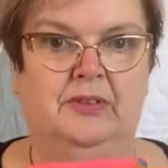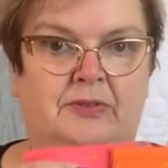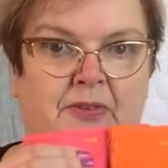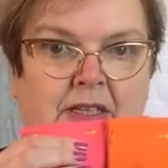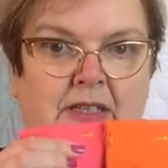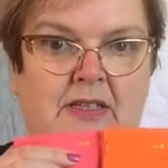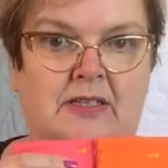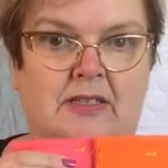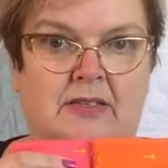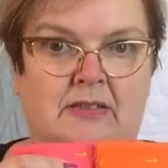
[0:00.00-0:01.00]
of
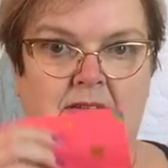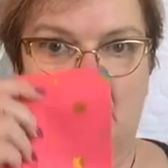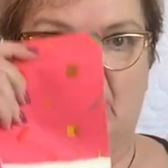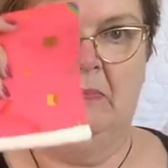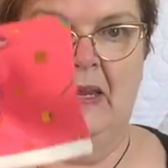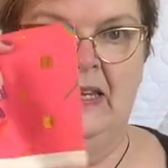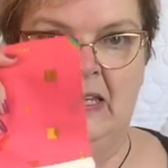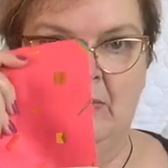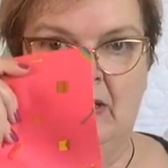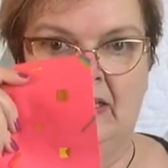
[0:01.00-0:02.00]
these. So the pinky
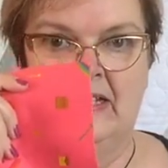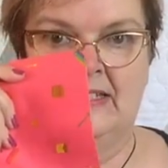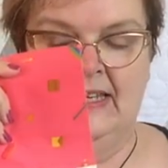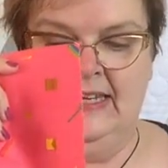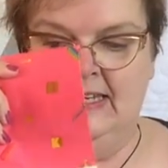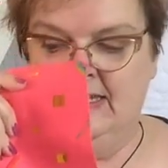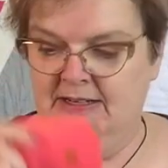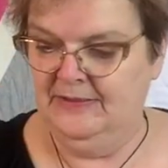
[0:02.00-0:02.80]
one, that's E.